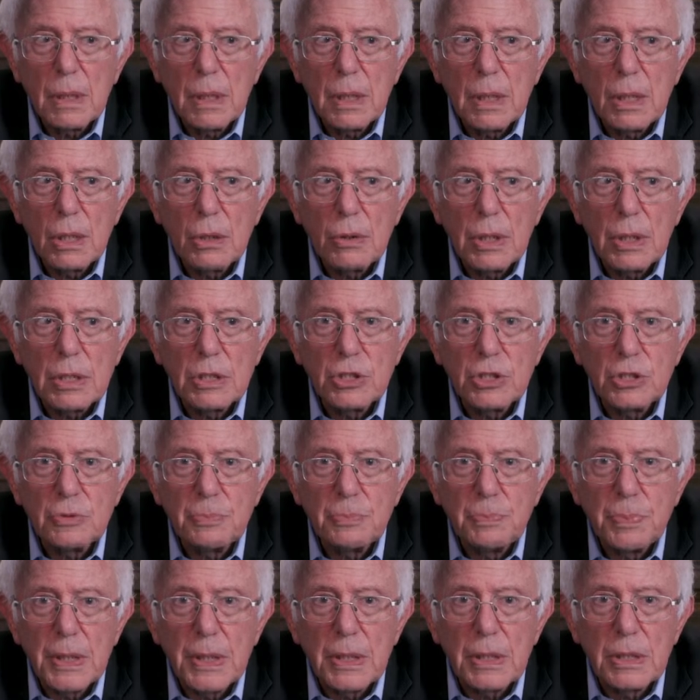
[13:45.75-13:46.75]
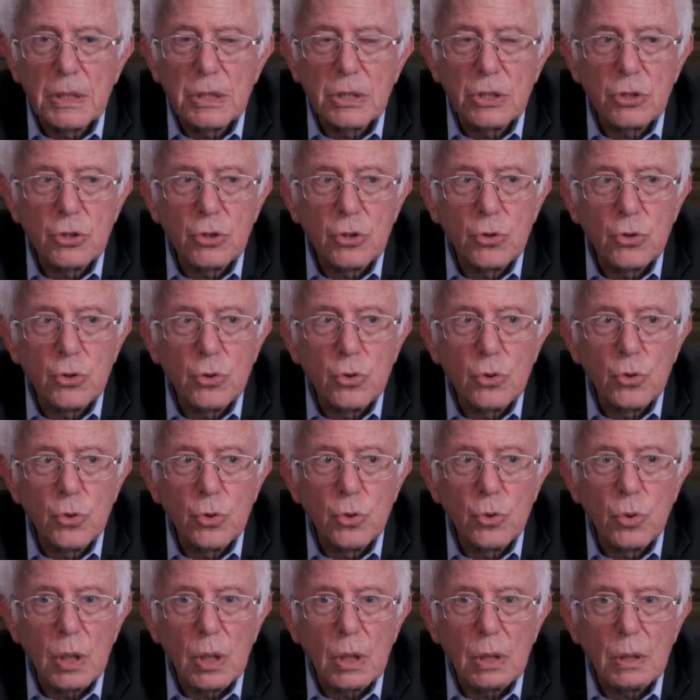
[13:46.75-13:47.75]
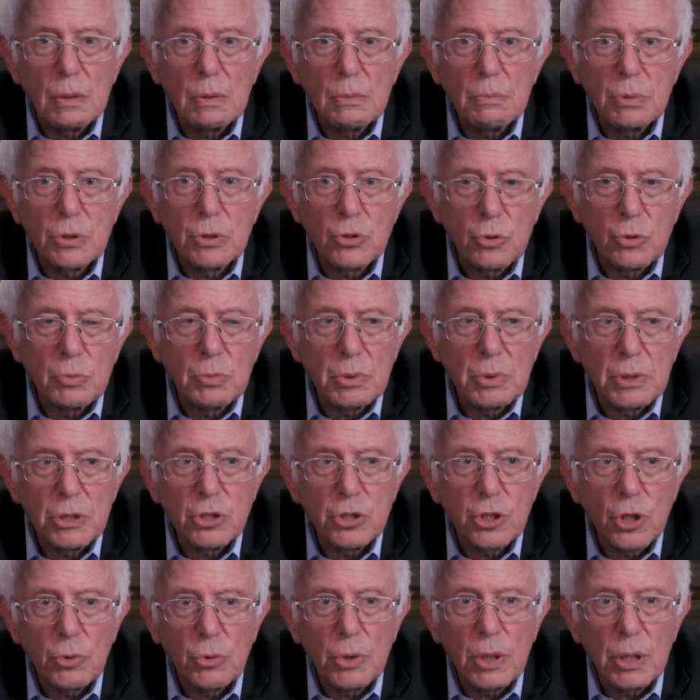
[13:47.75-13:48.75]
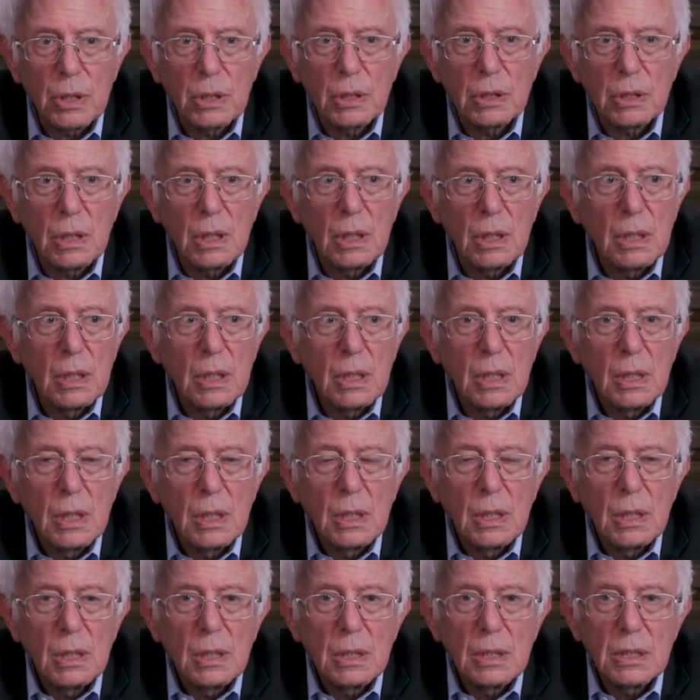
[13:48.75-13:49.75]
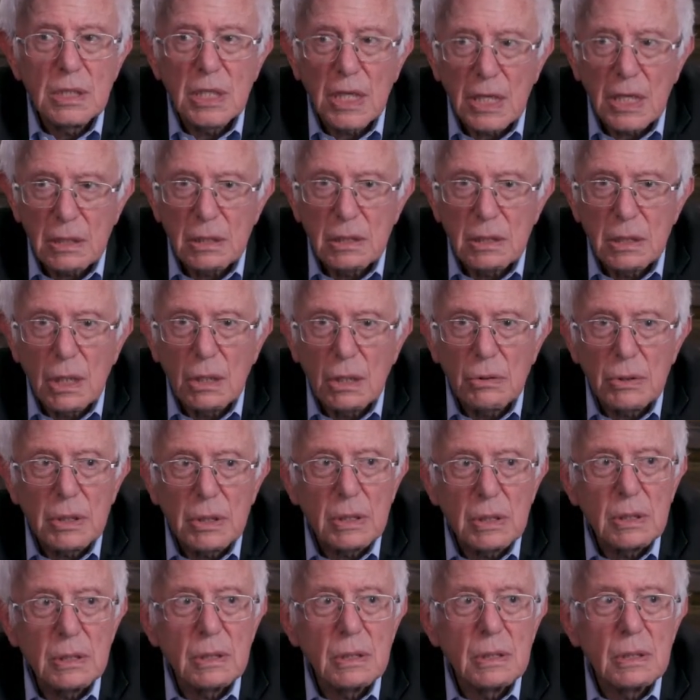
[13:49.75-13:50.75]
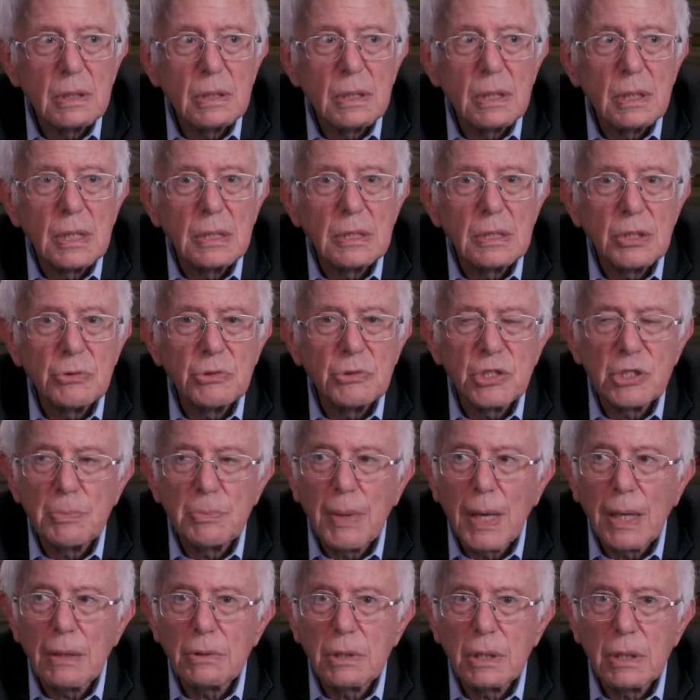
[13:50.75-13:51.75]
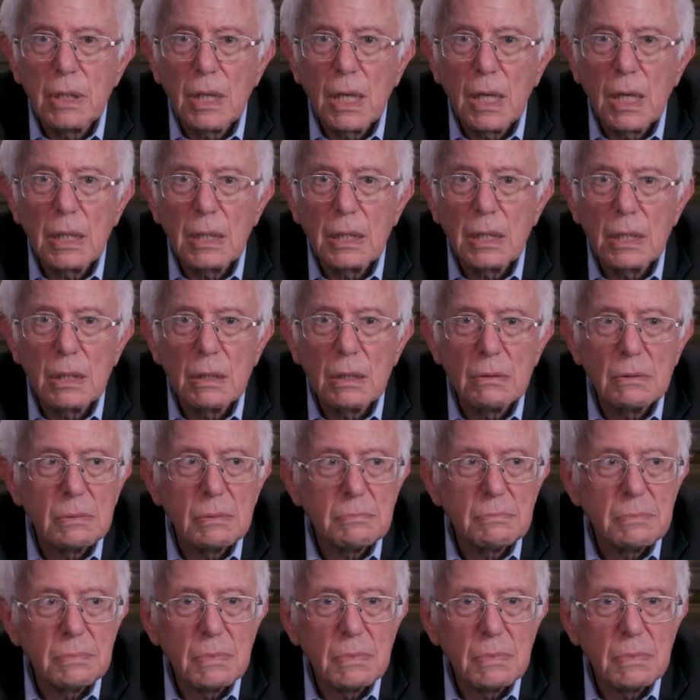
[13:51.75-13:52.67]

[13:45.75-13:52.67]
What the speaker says: you know, it speaks to, presumably Joe Hill said, you know, and as he was about to die, you know,